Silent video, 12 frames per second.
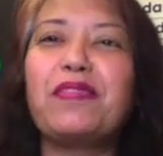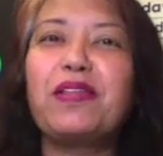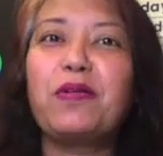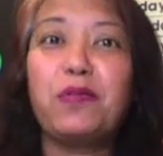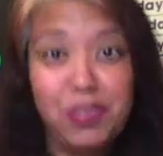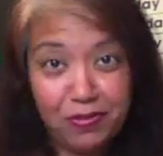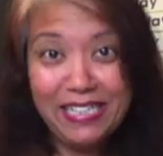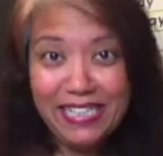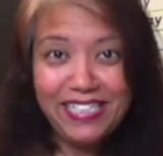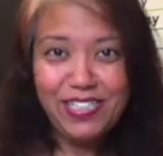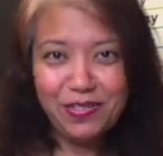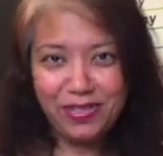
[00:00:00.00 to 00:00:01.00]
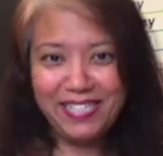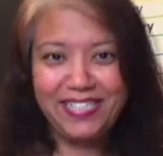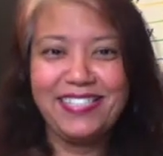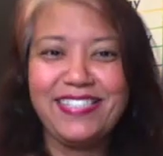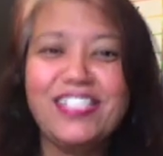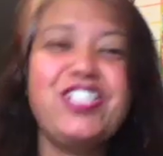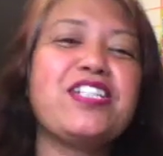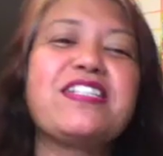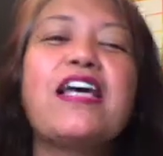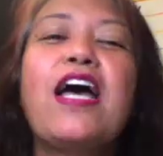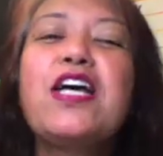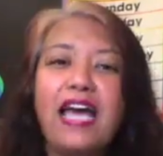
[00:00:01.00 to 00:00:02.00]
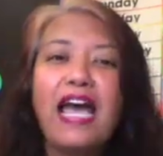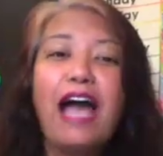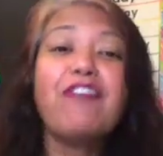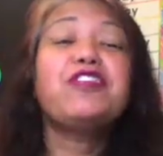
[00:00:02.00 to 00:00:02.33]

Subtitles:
was released to us as teachers. After